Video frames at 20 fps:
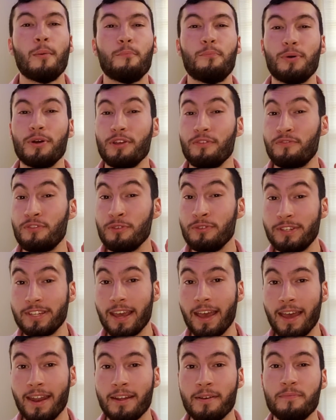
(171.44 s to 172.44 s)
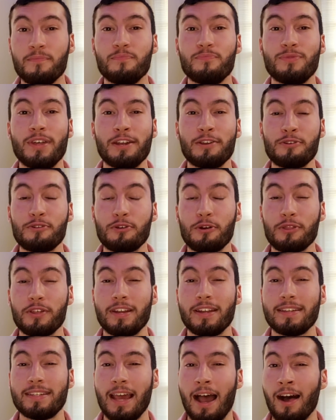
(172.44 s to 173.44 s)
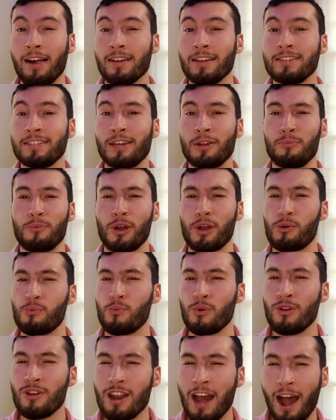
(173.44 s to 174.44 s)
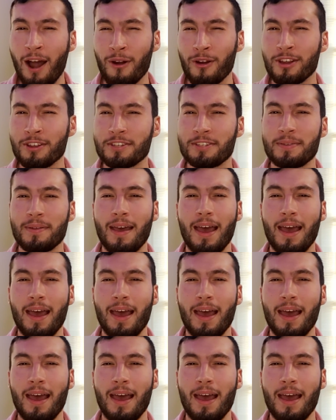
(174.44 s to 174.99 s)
But if you did, then you know that Italians can work weird hours,